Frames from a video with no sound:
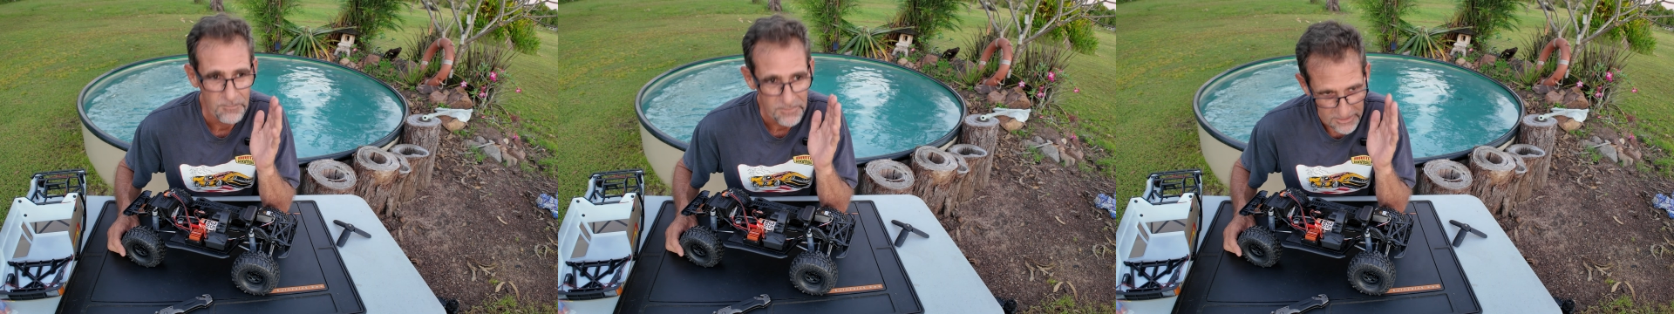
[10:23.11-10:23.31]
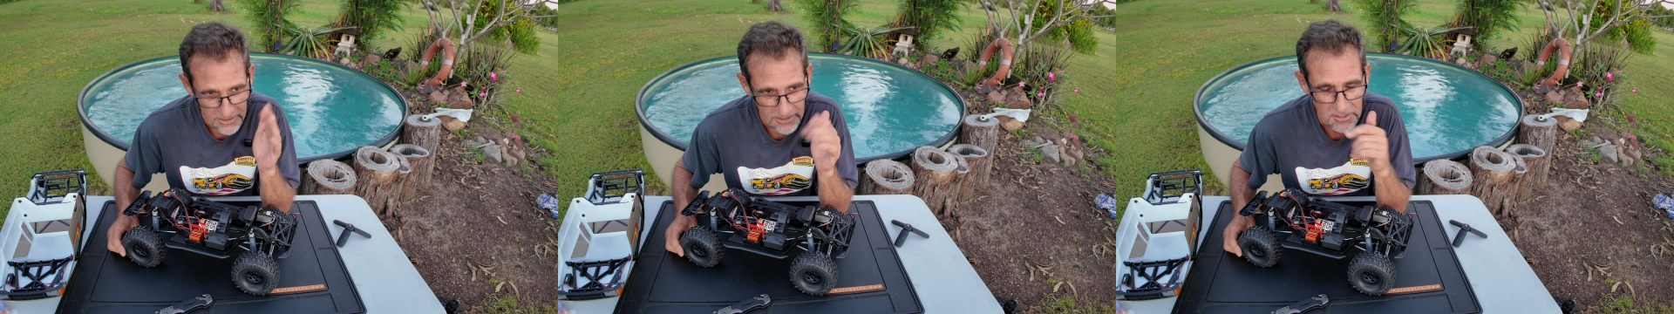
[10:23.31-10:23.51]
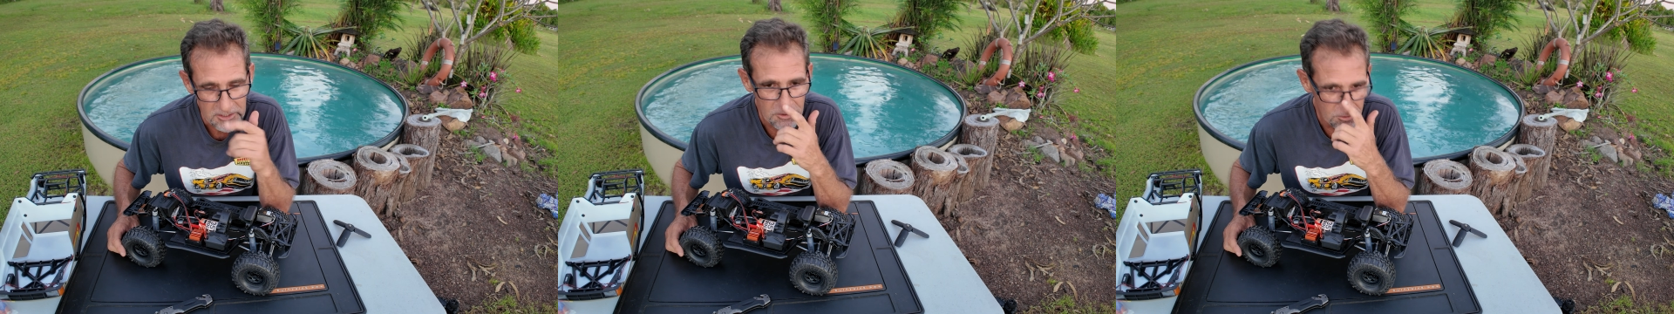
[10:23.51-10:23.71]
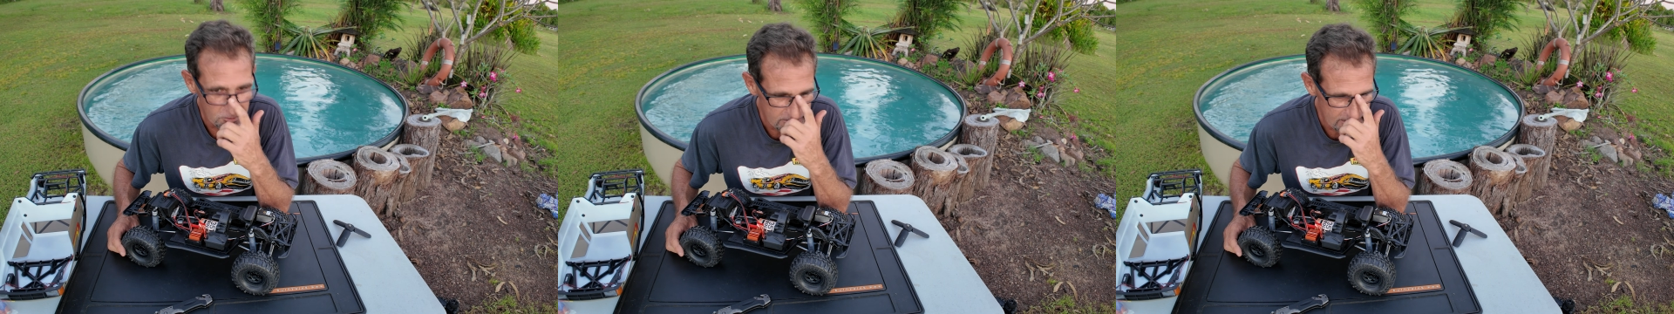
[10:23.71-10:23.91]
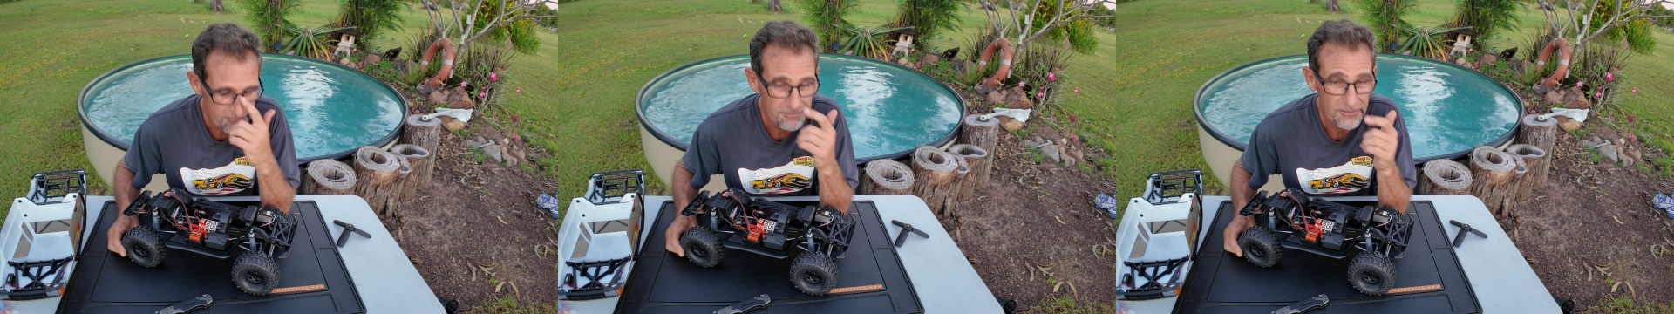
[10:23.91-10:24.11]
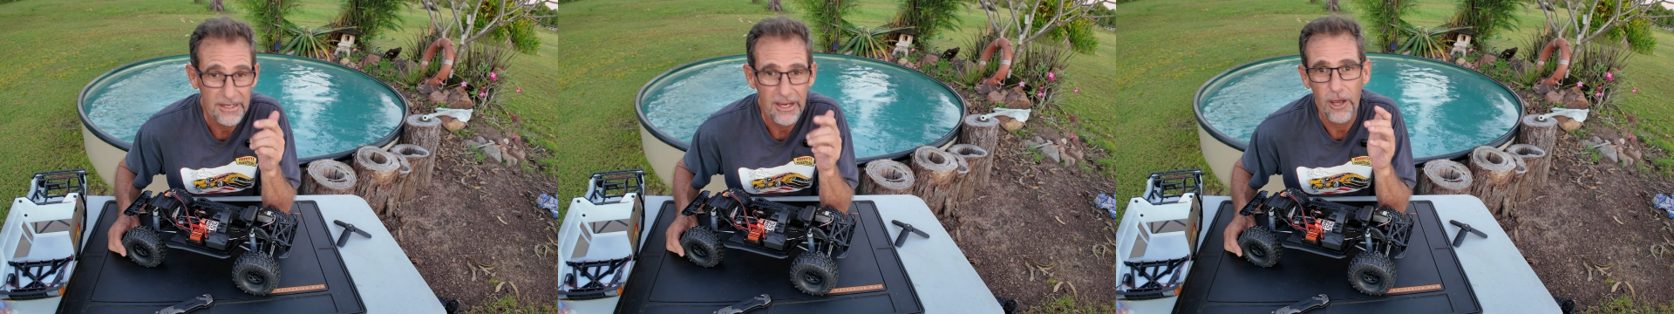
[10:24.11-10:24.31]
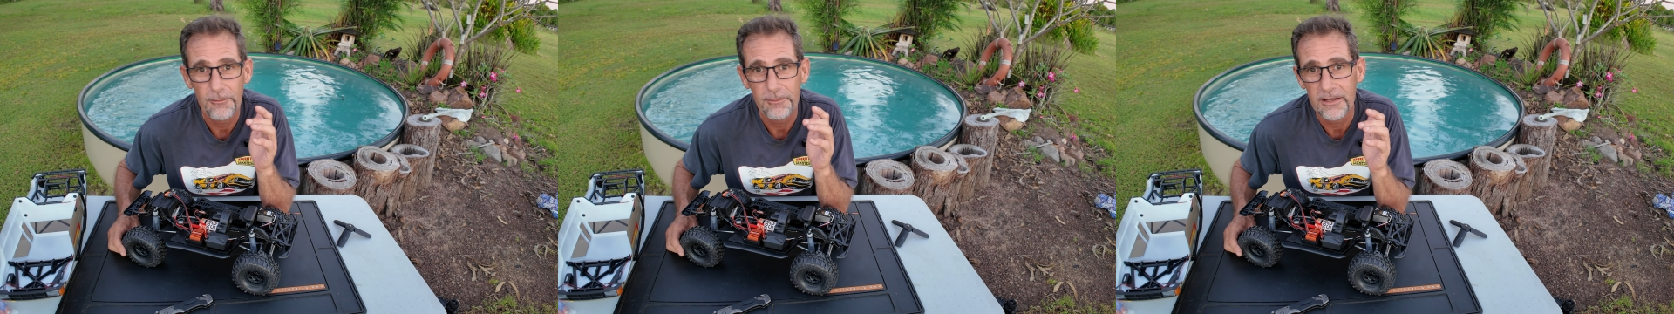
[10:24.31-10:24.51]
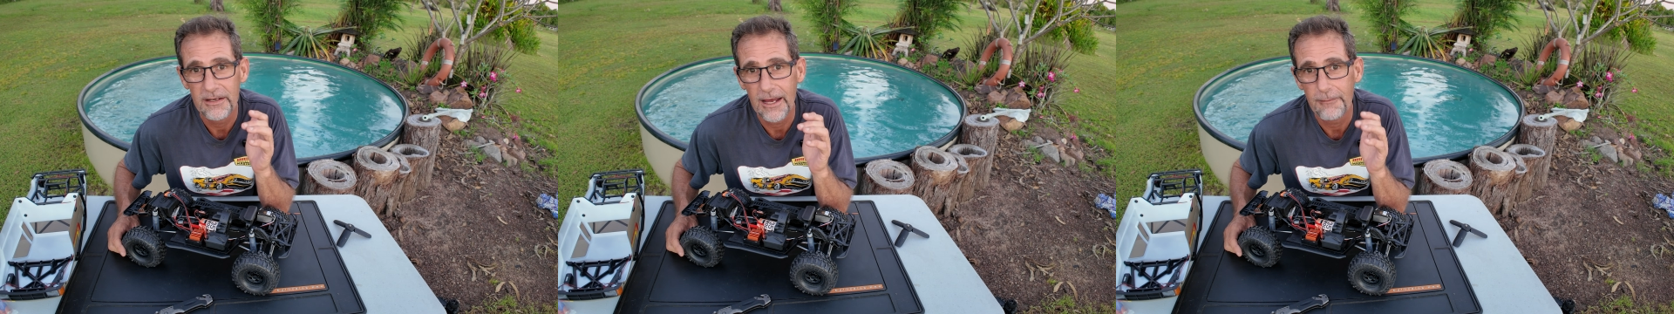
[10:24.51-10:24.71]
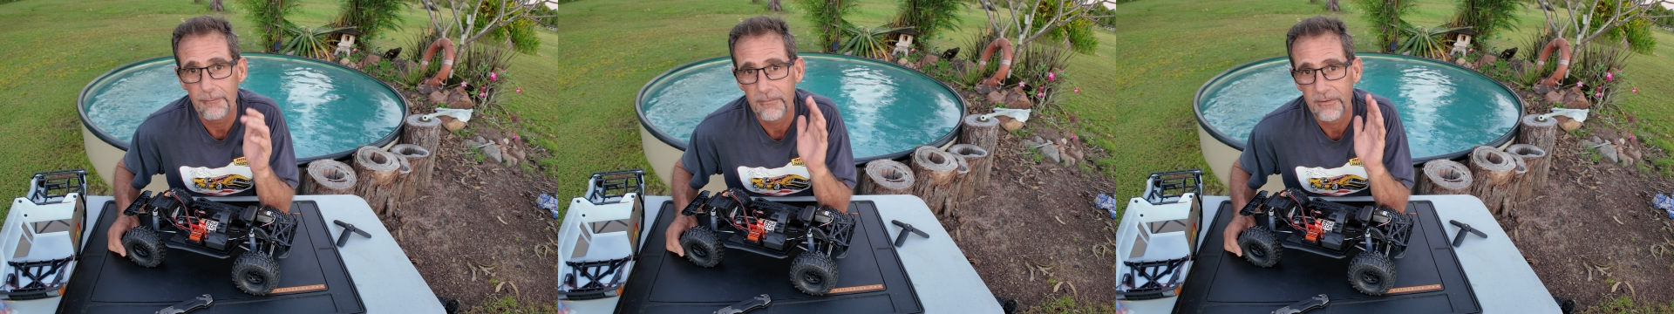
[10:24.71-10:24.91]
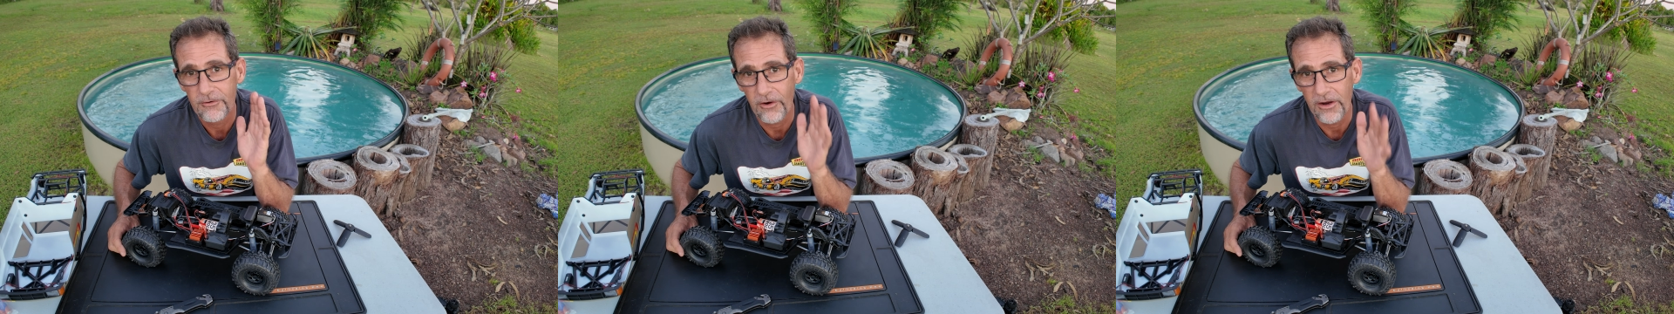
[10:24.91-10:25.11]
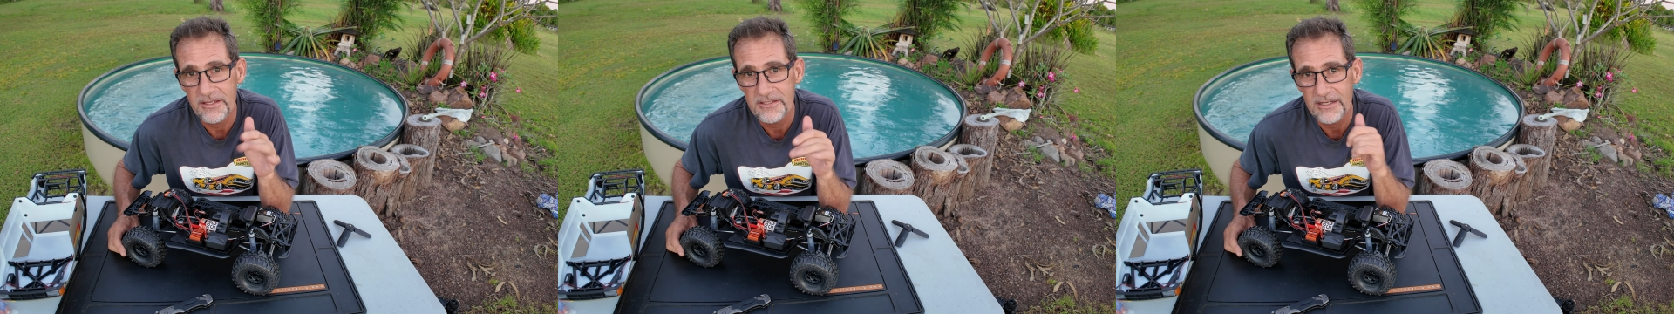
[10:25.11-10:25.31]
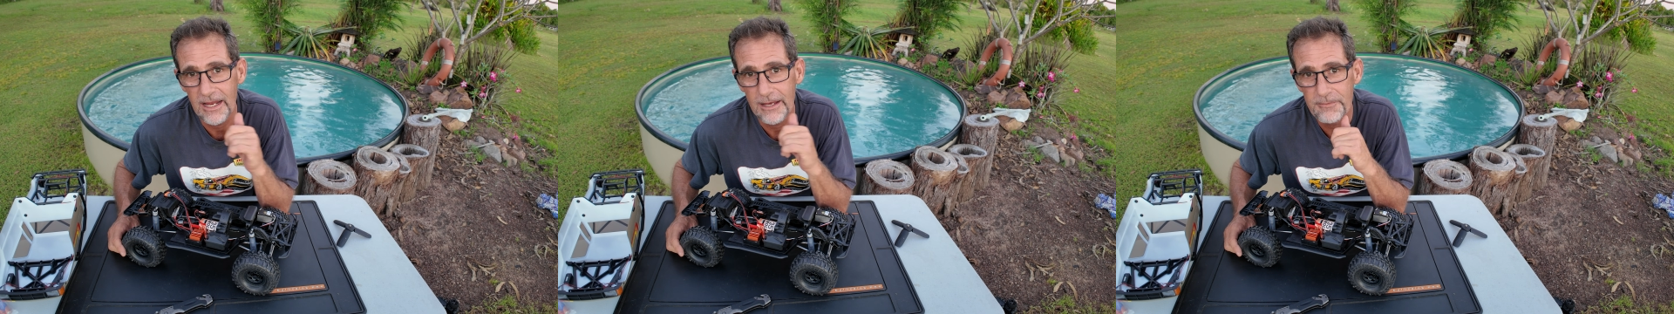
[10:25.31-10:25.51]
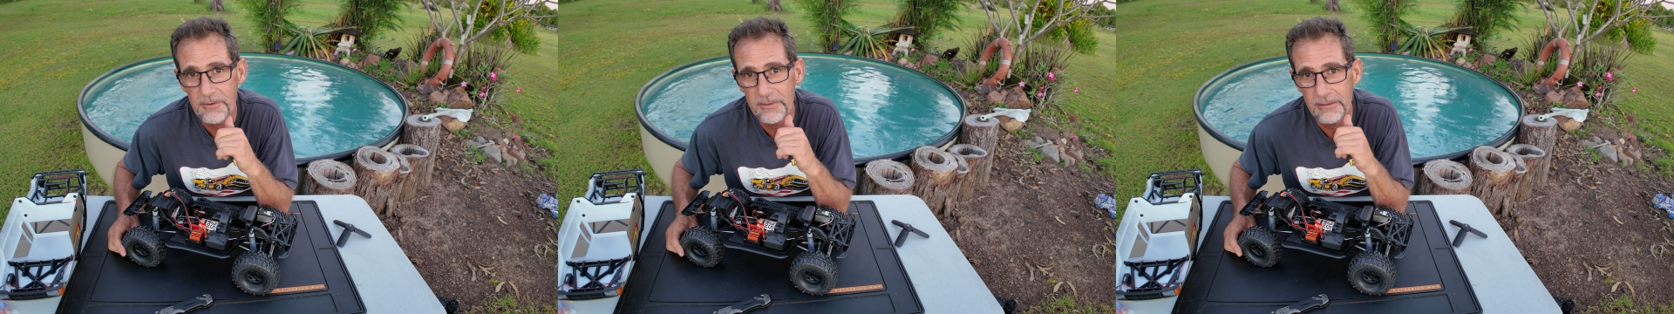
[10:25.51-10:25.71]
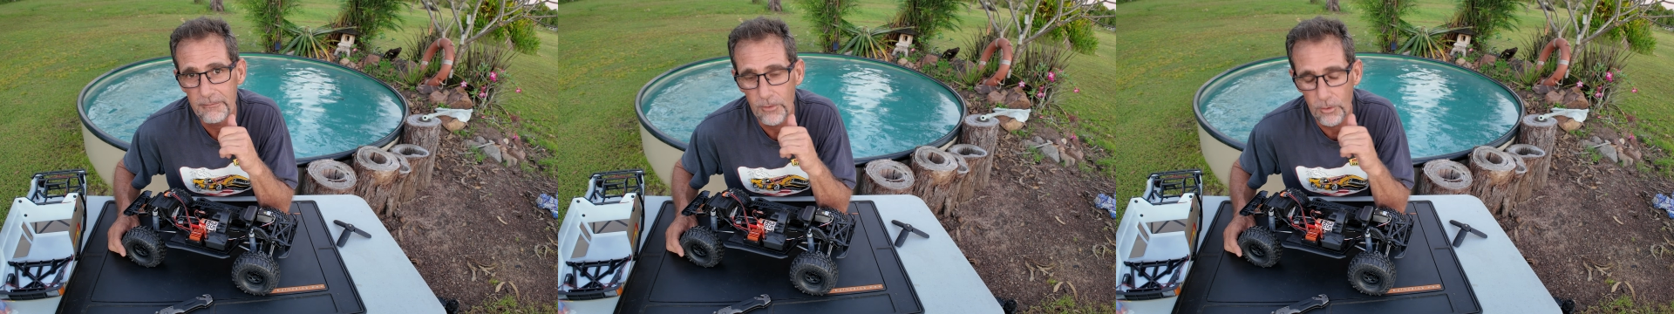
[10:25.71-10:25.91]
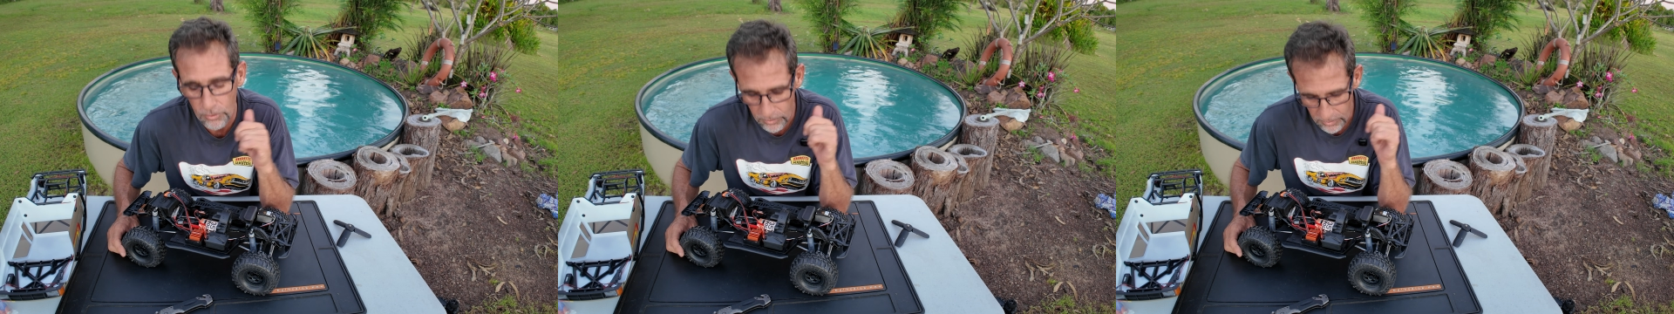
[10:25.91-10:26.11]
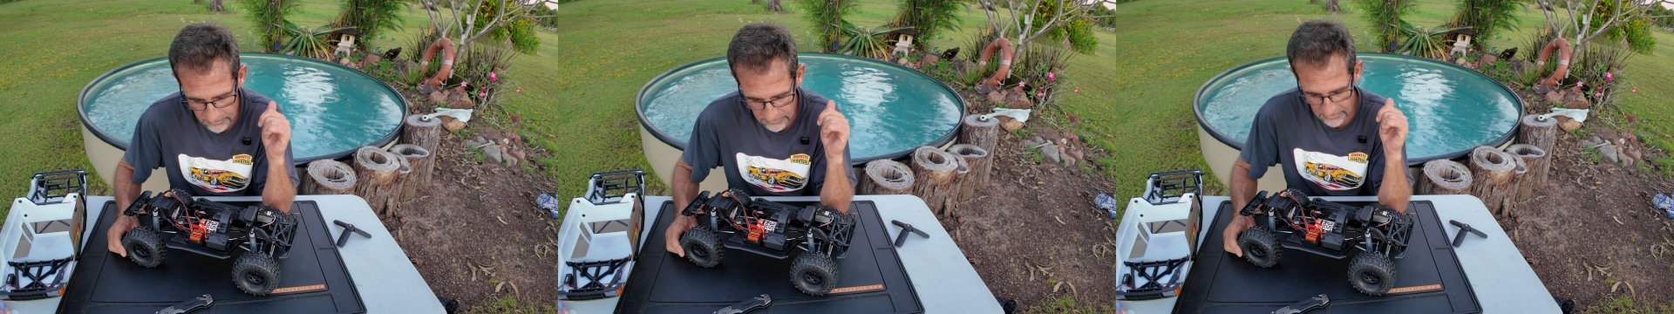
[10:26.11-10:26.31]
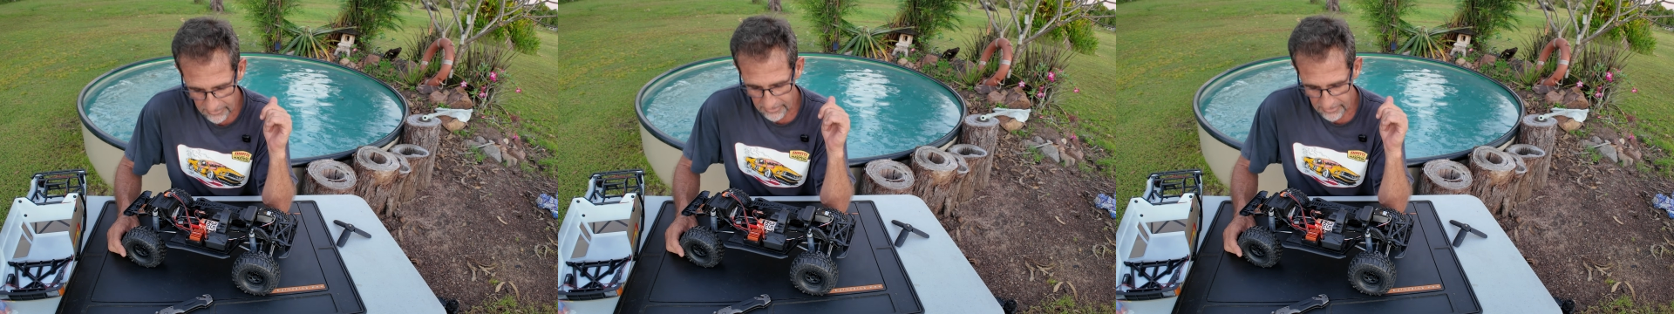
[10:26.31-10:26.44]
you could definitely open it up and grease it up a bit more